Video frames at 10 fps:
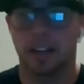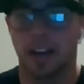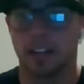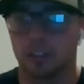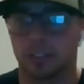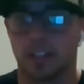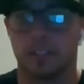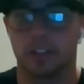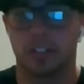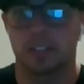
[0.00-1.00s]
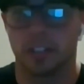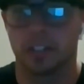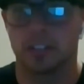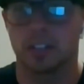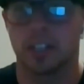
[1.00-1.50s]
I took that very
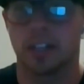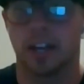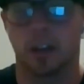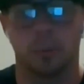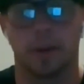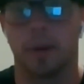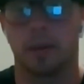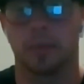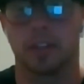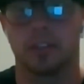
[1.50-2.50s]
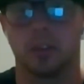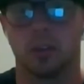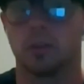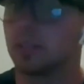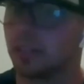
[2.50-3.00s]
seriously. I know my mom did
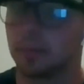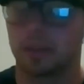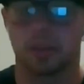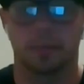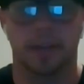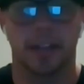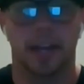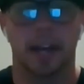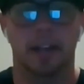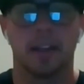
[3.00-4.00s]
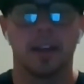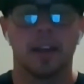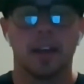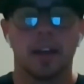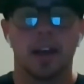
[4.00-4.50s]
too. Same thing with my dad.
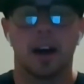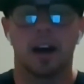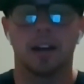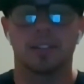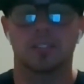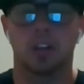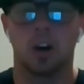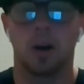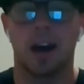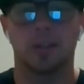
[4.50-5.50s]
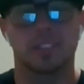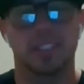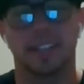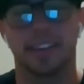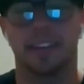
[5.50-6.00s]
So I would
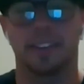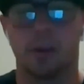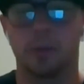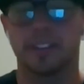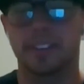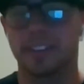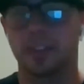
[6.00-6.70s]
say that the only thing